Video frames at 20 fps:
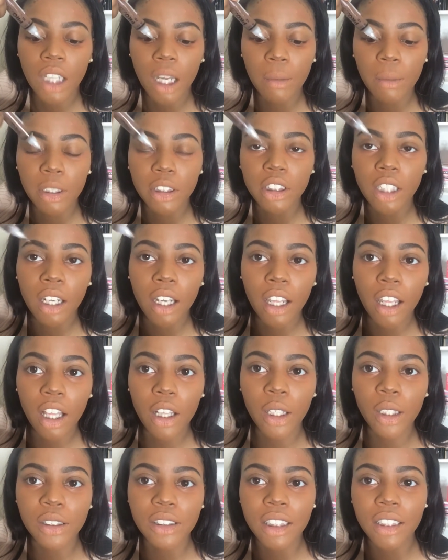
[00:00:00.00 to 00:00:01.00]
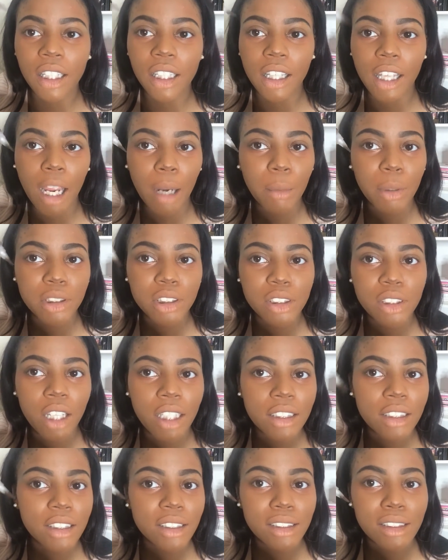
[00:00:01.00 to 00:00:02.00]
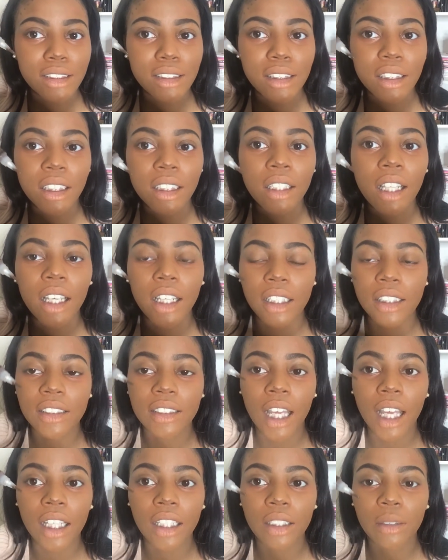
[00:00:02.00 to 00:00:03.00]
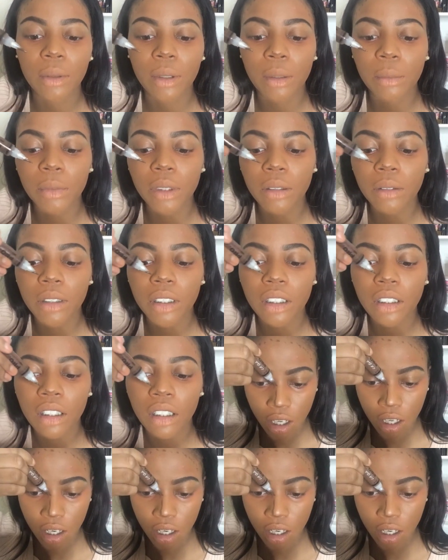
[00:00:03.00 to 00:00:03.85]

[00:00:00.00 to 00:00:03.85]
I'm going to try to get close to the camera so you guys can see, like, exactly what I'm doing.